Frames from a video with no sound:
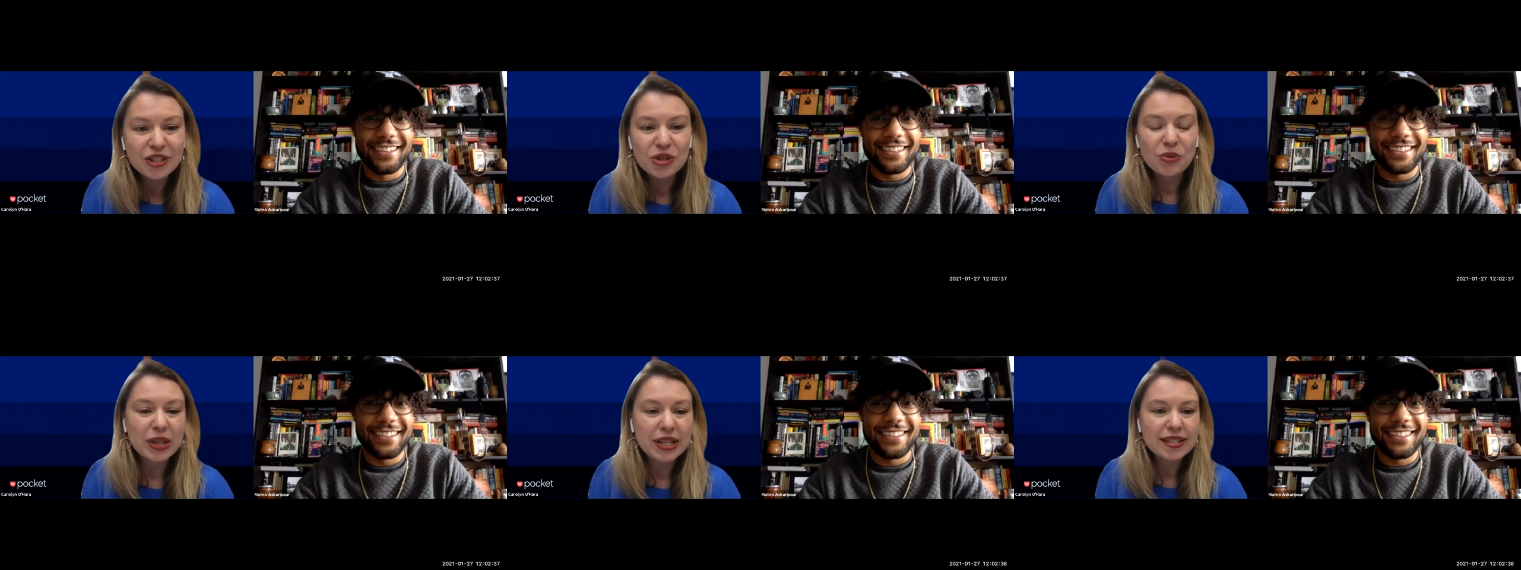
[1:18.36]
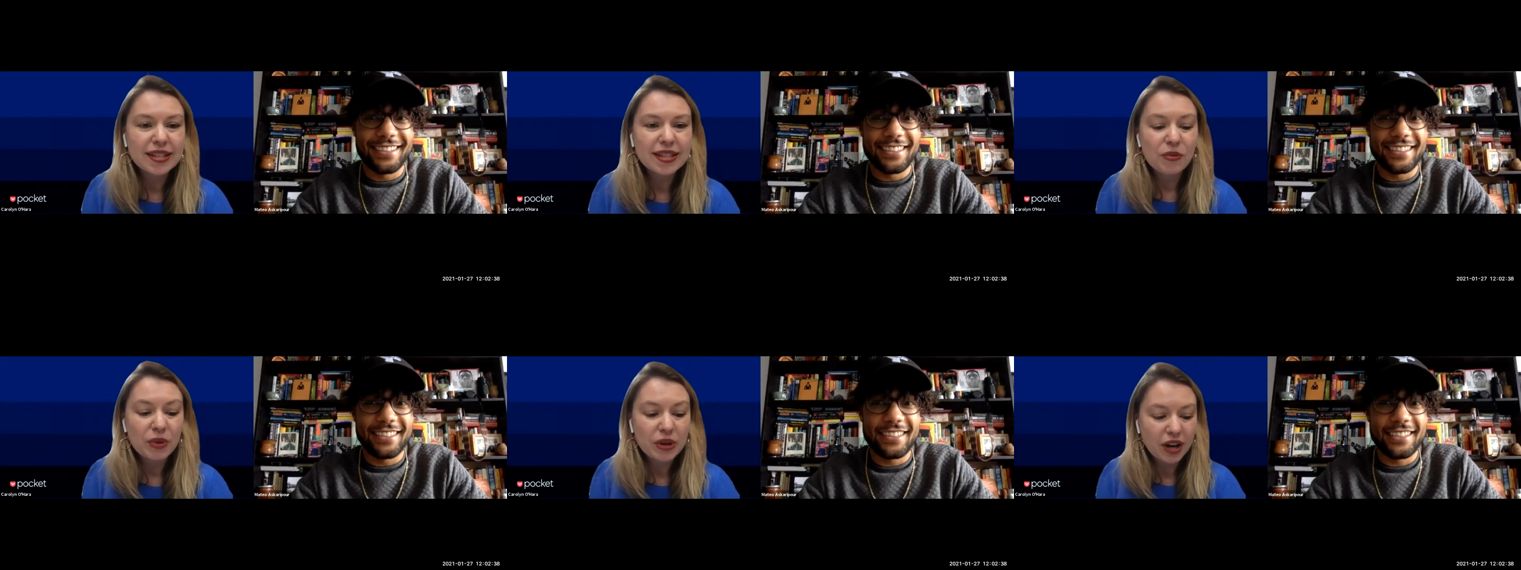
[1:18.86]
Speaker 1: I do want to
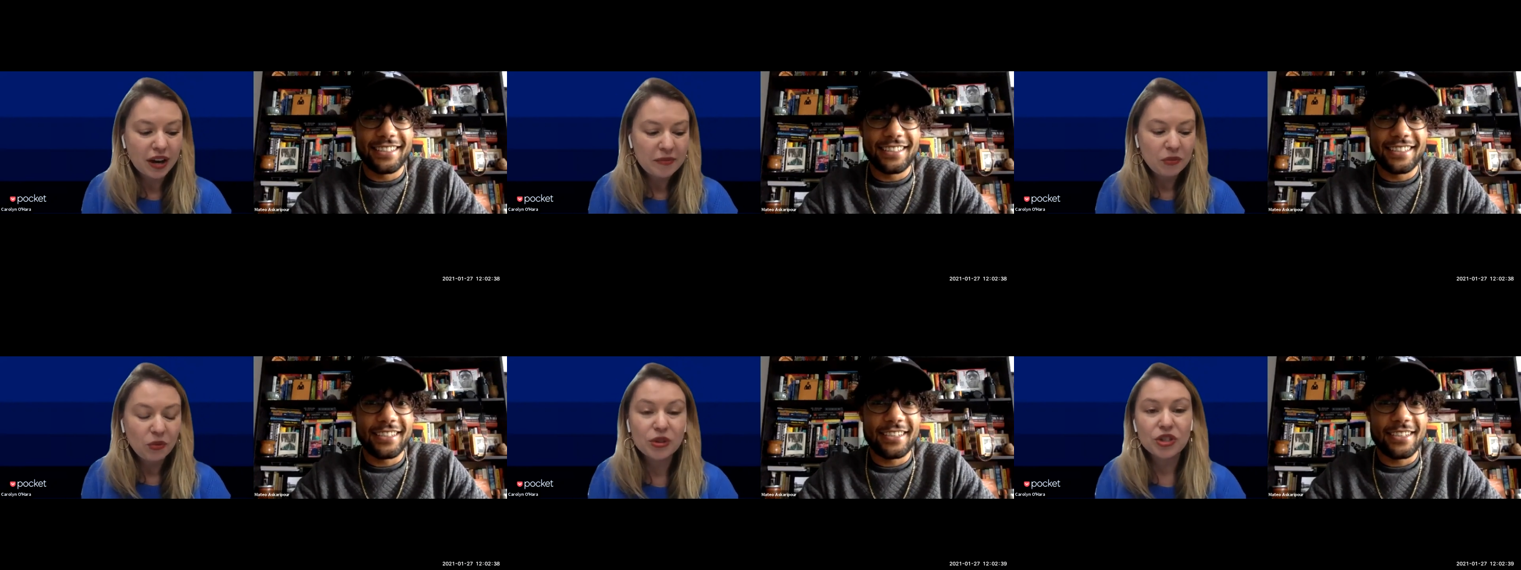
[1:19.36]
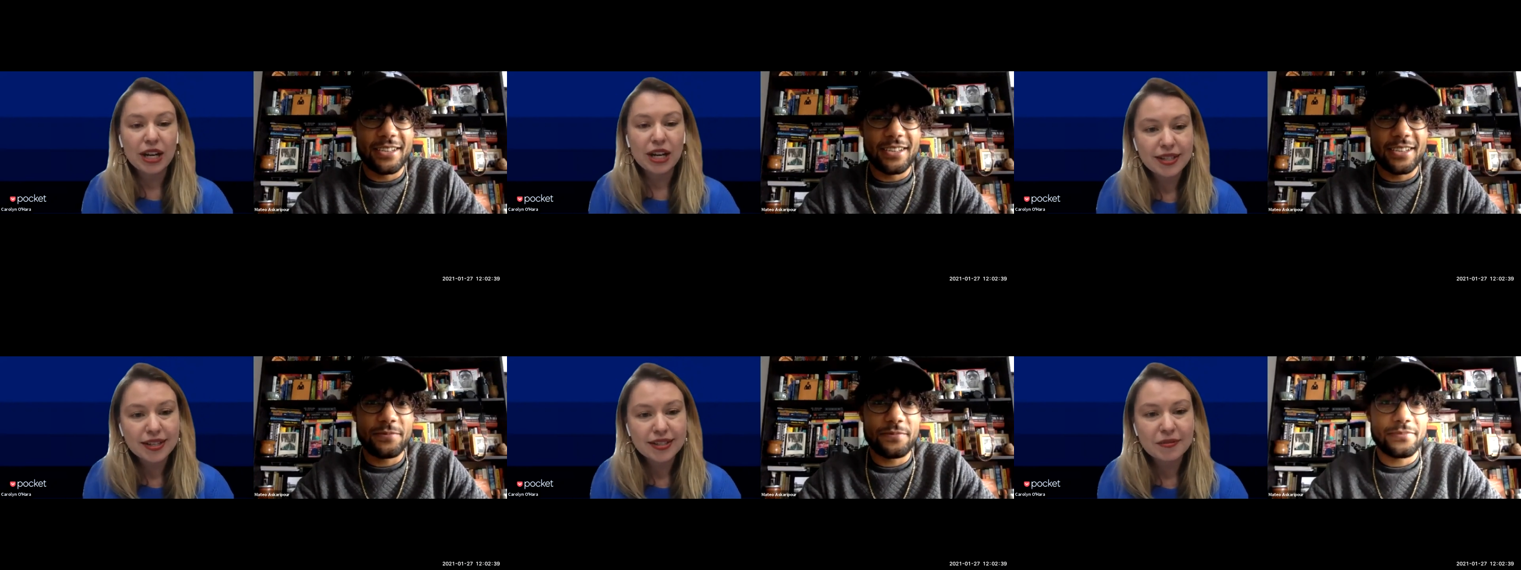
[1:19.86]
say we'll try
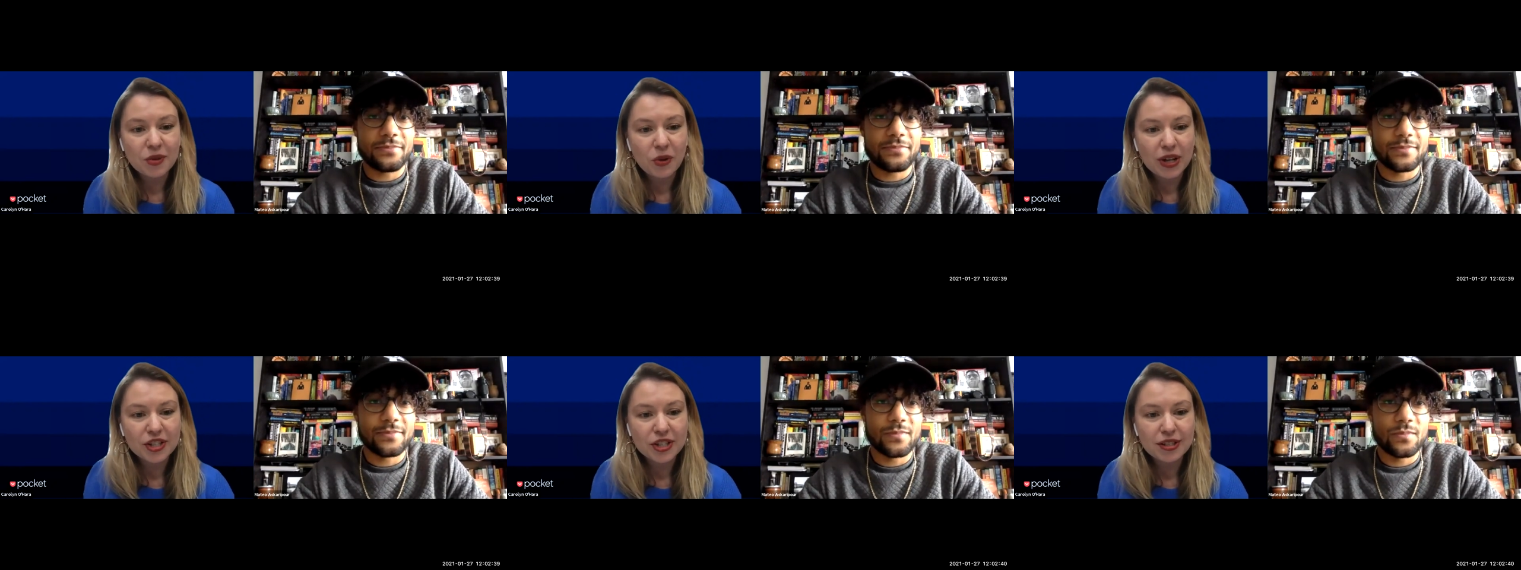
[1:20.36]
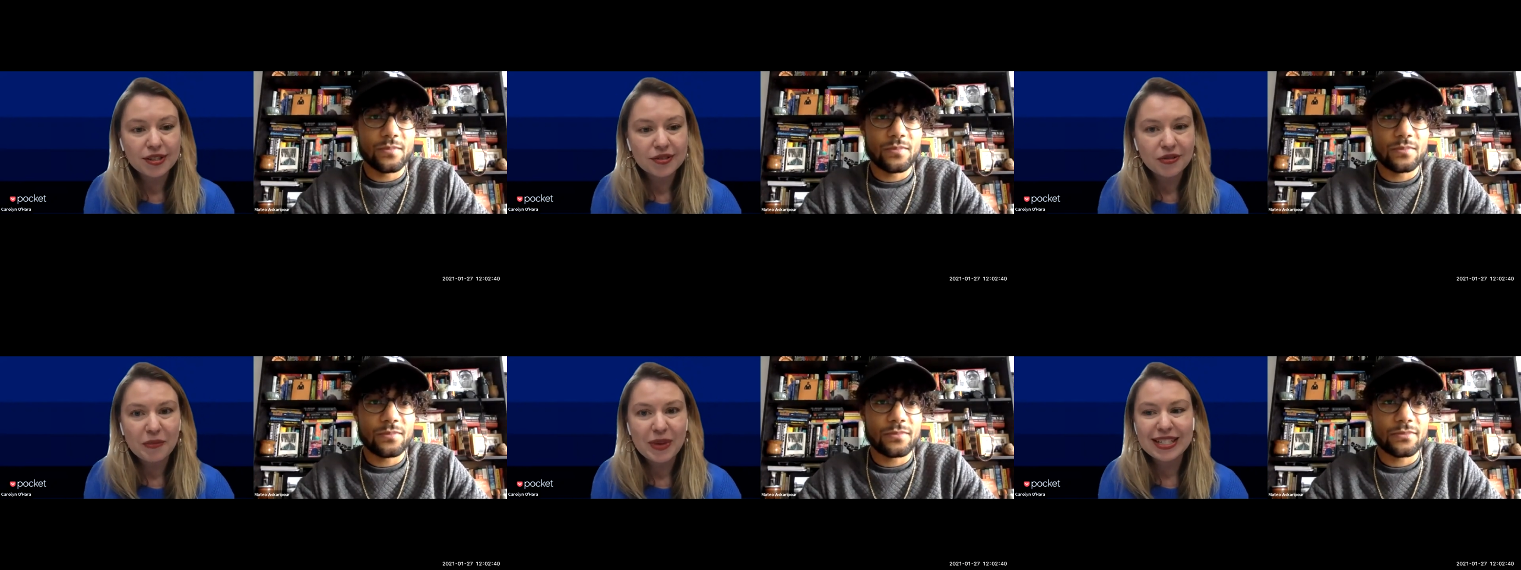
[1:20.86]
to take some questions
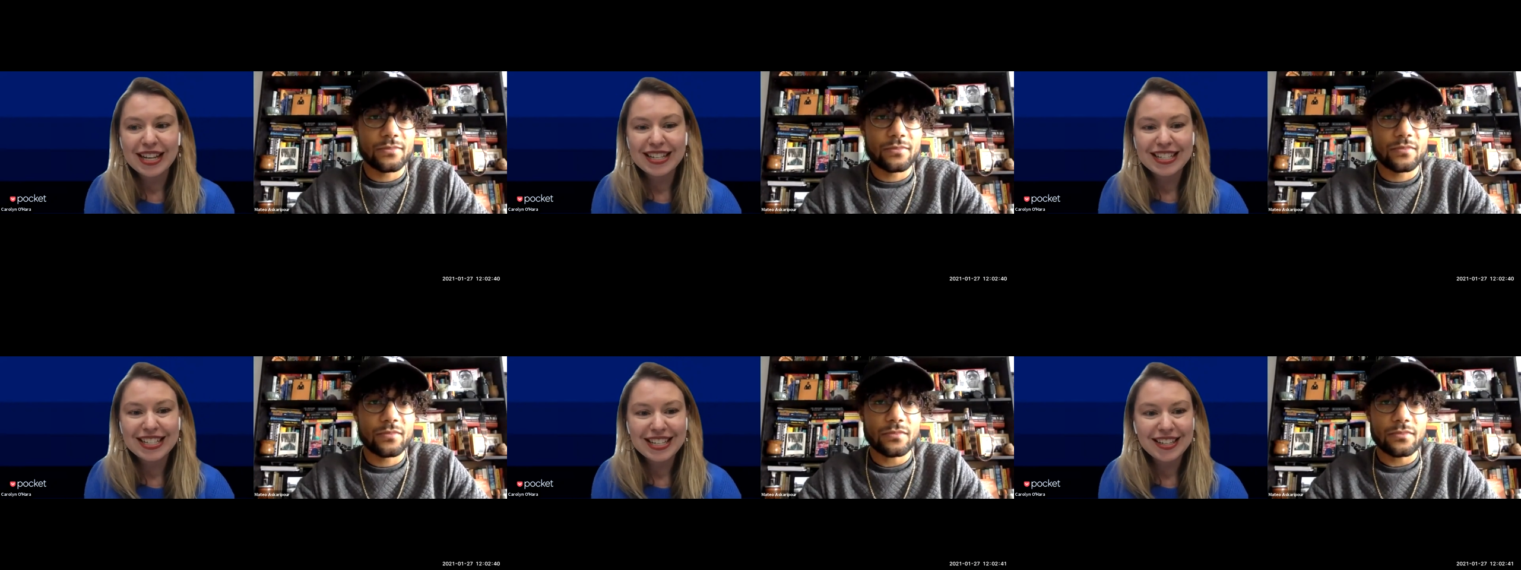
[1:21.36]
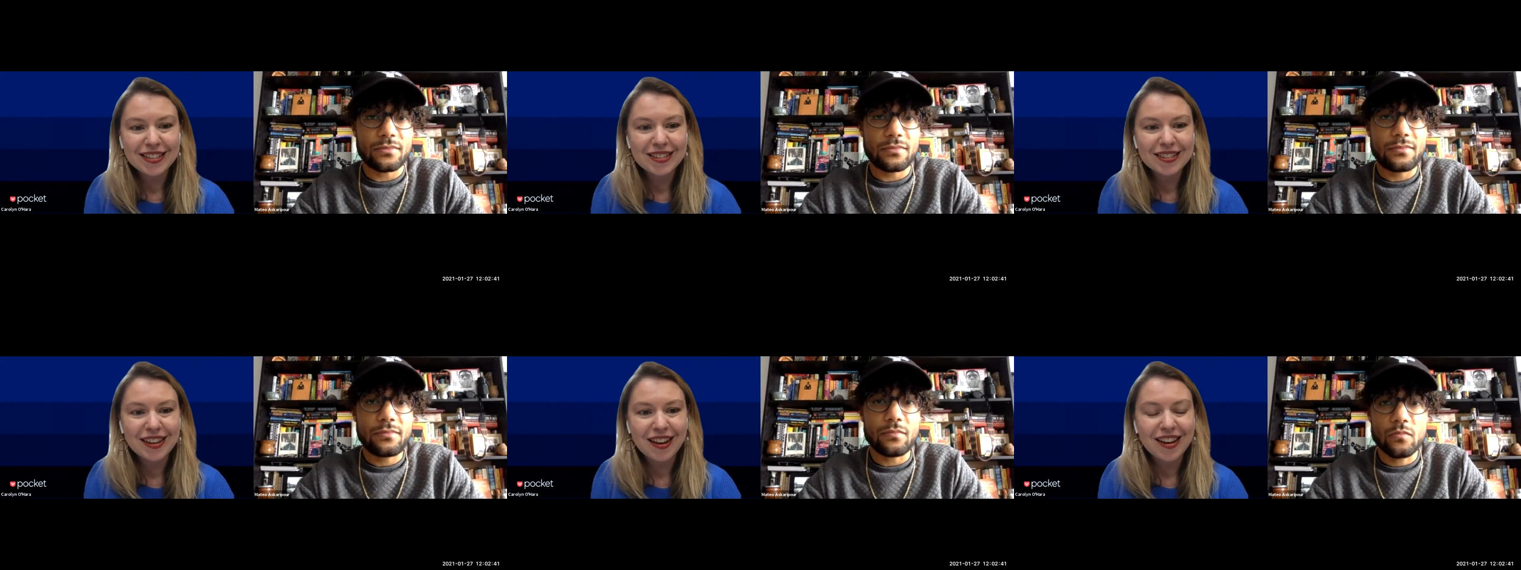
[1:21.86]
from
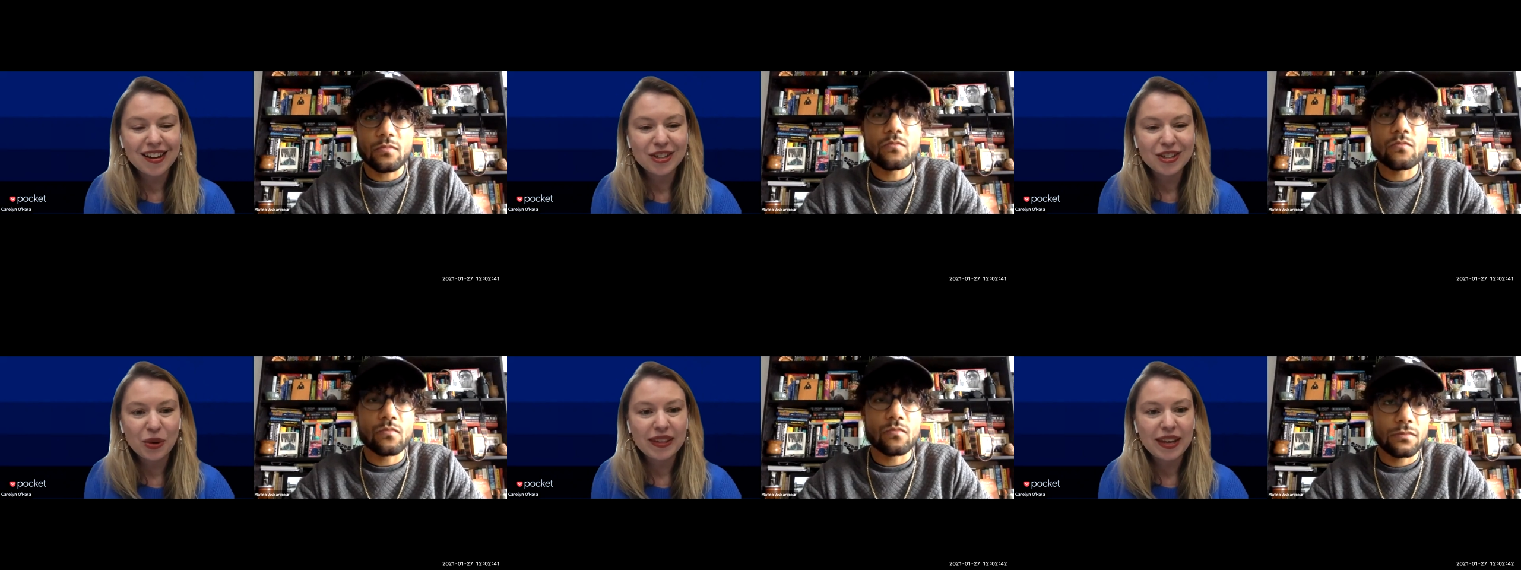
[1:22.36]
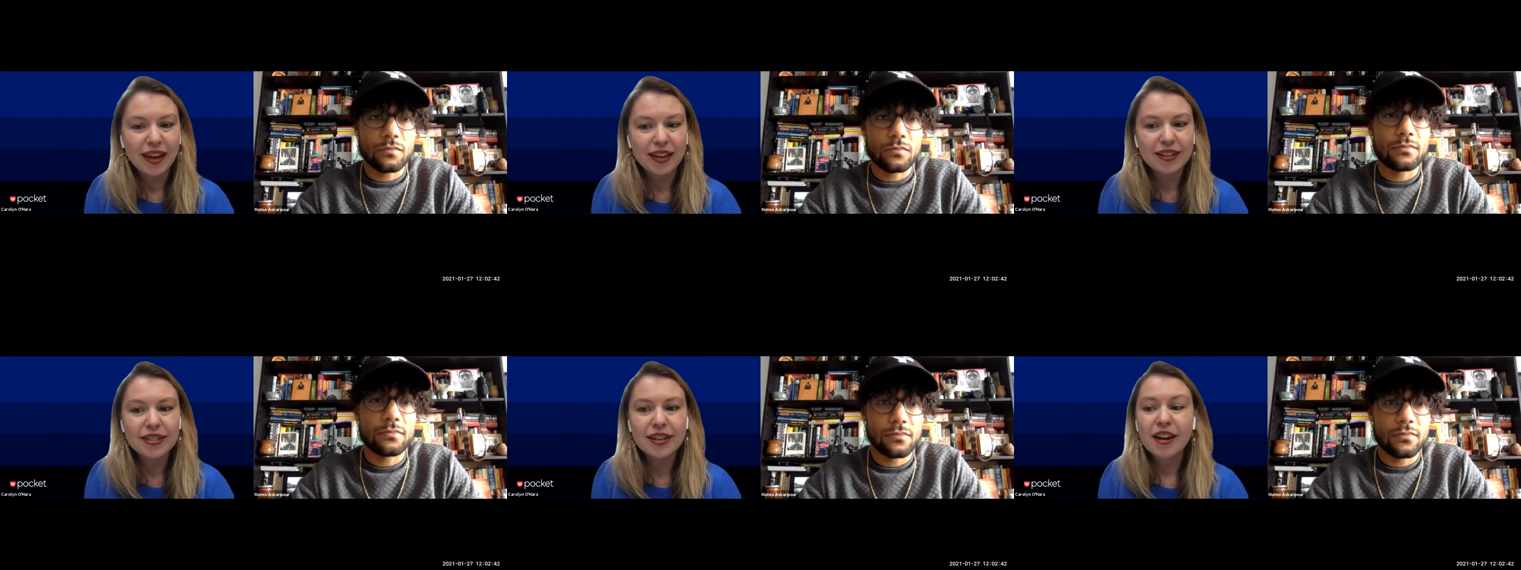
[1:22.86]
attendees toward the
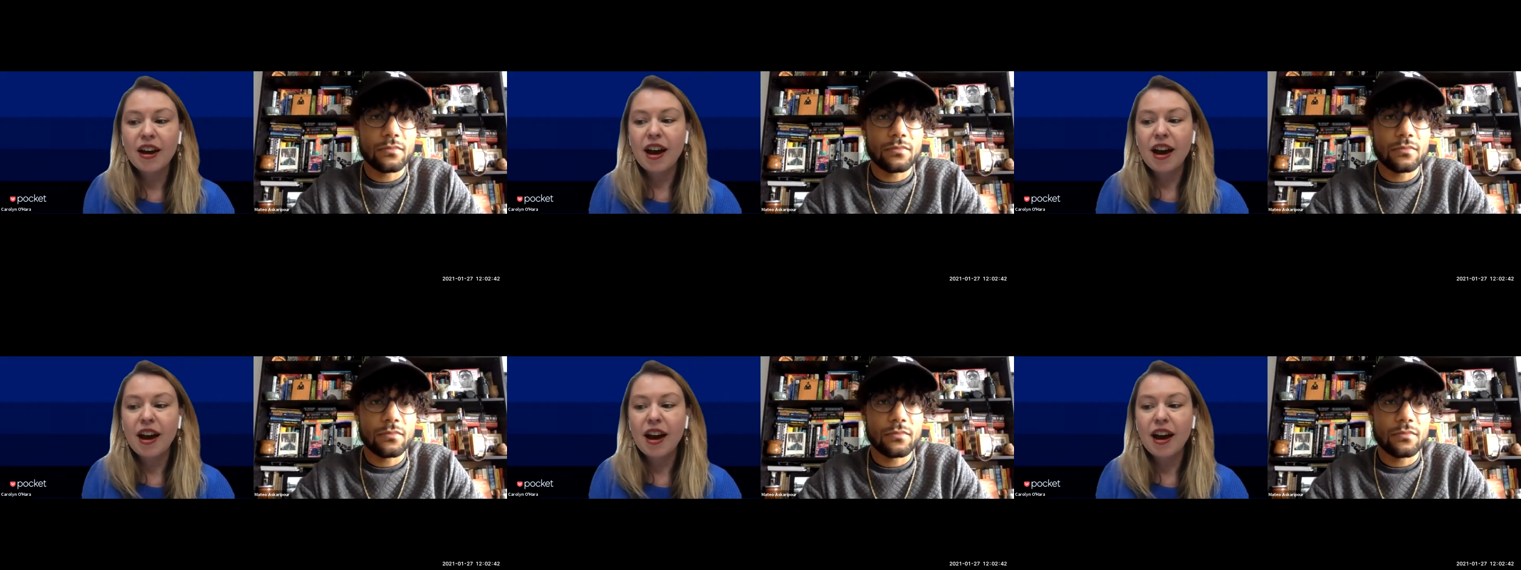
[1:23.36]
end.